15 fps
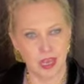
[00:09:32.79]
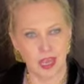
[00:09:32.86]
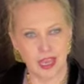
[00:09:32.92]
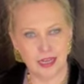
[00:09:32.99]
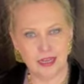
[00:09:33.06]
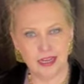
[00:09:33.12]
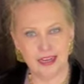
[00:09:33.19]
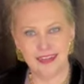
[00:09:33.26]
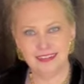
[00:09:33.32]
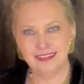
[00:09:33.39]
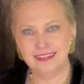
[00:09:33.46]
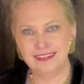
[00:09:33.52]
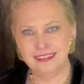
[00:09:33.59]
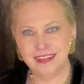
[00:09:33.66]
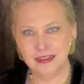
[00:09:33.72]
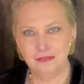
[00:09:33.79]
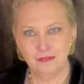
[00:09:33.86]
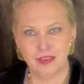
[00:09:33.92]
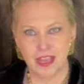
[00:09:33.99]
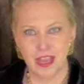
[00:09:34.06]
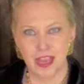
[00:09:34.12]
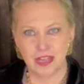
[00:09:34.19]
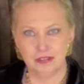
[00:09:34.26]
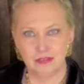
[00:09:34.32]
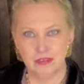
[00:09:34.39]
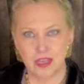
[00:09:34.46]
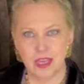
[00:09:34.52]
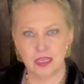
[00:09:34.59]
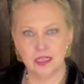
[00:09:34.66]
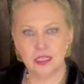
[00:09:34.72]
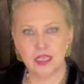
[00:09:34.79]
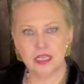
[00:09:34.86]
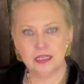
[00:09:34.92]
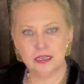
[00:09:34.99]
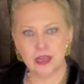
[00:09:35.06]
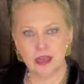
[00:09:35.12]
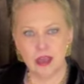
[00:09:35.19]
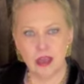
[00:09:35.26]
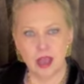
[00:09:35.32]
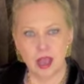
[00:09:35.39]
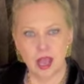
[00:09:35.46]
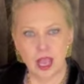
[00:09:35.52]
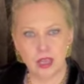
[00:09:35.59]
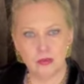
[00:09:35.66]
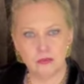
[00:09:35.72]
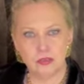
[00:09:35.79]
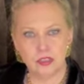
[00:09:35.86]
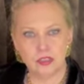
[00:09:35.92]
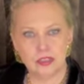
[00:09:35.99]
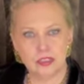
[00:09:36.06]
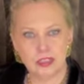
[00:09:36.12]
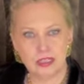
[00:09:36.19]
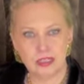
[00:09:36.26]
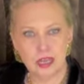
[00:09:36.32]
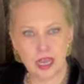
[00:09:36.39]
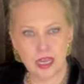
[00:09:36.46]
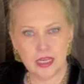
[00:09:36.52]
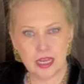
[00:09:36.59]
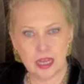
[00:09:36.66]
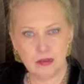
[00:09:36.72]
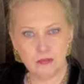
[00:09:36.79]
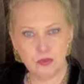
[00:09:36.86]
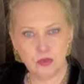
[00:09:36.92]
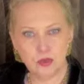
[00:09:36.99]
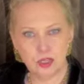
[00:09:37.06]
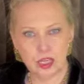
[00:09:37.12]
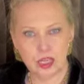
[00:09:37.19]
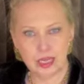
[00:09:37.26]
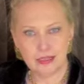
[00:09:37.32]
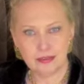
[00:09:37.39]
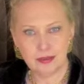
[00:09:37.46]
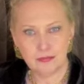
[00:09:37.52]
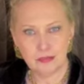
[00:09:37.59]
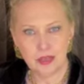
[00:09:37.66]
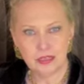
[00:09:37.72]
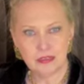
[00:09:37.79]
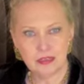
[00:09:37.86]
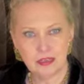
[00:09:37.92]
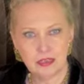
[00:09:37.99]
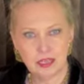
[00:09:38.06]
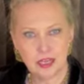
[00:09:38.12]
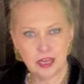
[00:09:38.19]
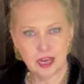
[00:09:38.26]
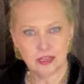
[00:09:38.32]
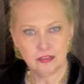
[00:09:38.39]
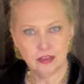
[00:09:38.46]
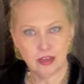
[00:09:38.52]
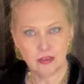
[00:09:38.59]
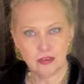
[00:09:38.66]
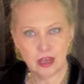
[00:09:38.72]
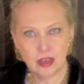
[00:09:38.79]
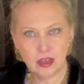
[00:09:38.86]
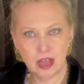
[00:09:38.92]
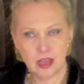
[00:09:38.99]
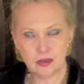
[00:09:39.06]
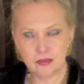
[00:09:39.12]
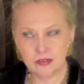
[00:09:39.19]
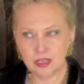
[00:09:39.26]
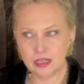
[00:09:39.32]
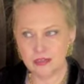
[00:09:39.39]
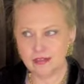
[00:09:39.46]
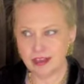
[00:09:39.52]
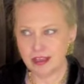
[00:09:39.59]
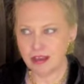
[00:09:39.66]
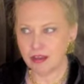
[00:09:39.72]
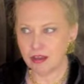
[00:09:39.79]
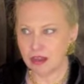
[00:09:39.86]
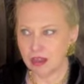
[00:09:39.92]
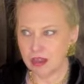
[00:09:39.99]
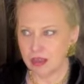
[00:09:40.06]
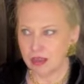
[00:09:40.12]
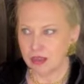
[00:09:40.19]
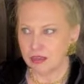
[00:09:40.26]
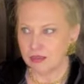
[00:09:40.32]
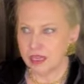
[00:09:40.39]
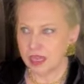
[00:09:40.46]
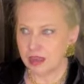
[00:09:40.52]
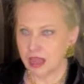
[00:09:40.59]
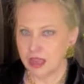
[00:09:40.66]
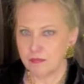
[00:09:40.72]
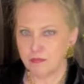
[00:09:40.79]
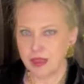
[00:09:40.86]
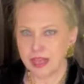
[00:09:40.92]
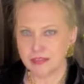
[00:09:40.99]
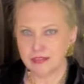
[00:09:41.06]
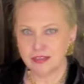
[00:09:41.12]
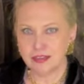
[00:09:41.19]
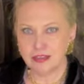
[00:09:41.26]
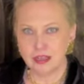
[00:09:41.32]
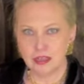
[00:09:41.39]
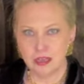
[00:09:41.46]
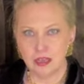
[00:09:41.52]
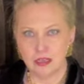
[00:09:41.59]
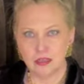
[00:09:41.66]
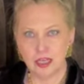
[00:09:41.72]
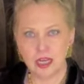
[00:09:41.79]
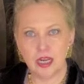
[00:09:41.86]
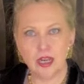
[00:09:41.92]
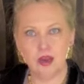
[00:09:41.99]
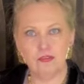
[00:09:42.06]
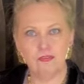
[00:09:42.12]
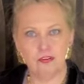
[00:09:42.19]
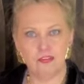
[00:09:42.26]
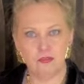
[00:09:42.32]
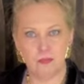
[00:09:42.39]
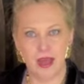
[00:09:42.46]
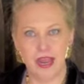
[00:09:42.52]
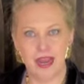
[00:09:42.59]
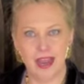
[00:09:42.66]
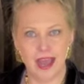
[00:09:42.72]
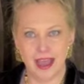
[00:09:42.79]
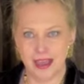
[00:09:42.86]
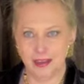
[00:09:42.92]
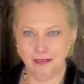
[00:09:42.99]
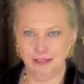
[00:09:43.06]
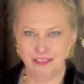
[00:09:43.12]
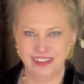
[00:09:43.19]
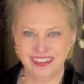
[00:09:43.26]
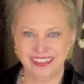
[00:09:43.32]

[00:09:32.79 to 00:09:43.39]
And she said, and then I'm sitting and I'm looking at the painting, and I turn around, and there I met the love of my life.